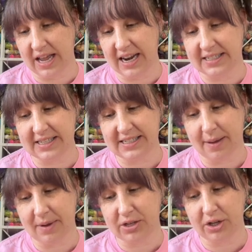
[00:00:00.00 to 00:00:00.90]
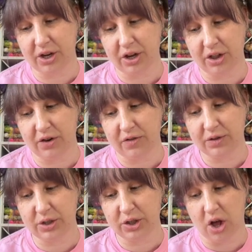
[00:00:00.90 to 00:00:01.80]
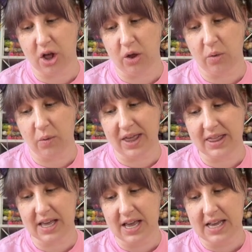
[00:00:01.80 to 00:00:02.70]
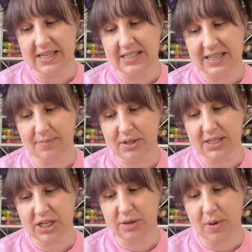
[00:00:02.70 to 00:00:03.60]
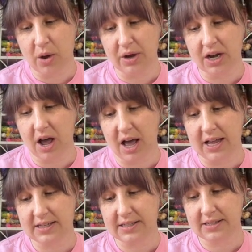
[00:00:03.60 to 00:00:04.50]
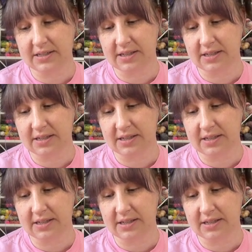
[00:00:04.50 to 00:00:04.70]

It is a semicircular shawl with slip stitch polka dots,